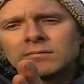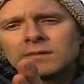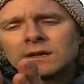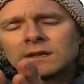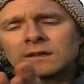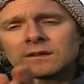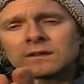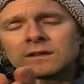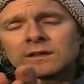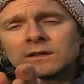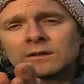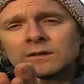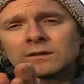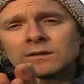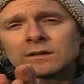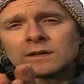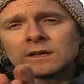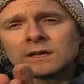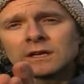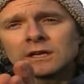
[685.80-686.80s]
until
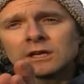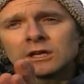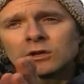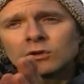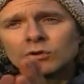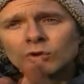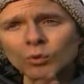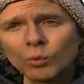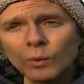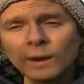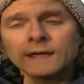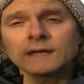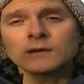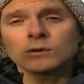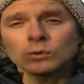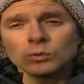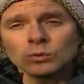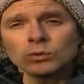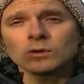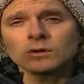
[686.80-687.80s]
you're awake
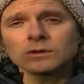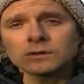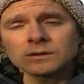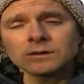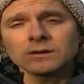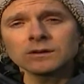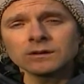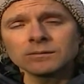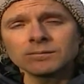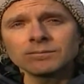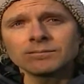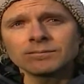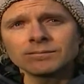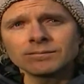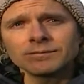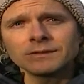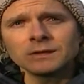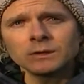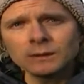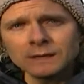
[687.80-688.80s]
all the time,
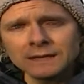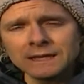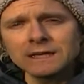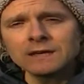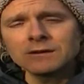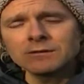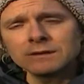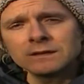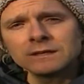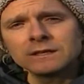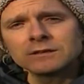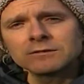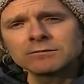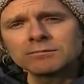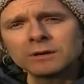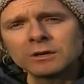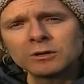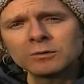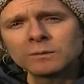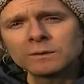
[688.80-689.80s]
you're here in this
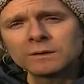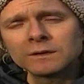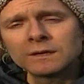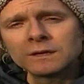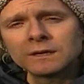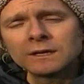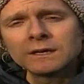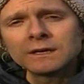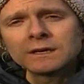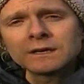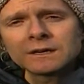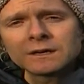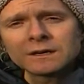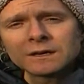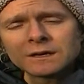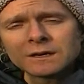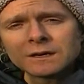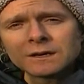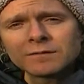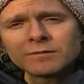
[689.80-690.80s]
moment.
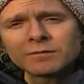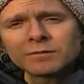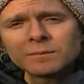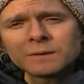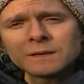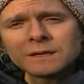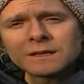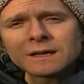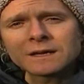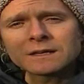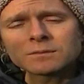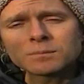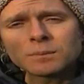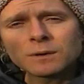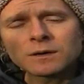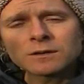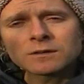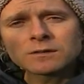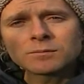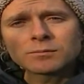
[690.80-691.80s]
And for me, that's
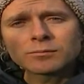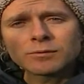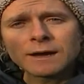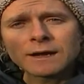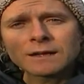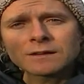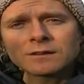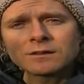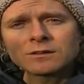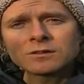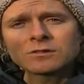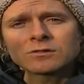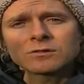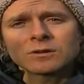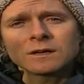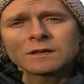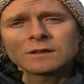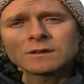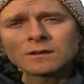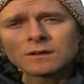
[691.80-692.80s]
part of practice,
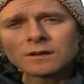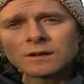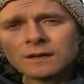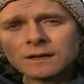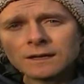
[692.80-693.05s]
trying to